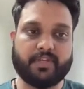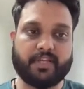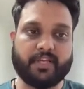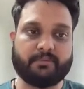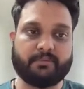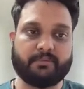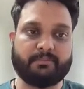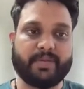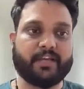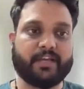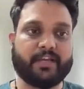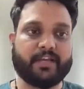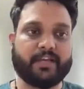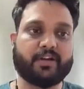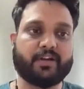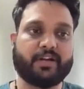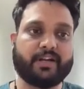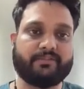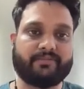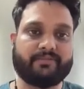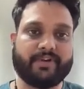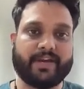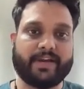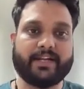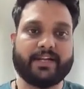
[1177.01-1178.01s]
API call
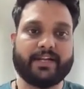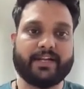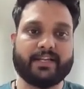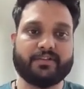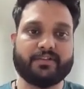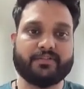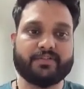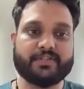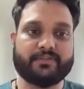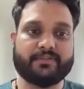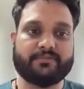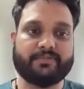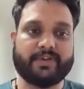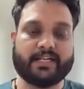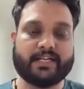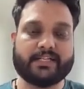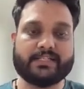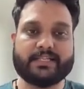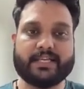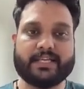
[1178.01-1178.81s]
defined in use effect.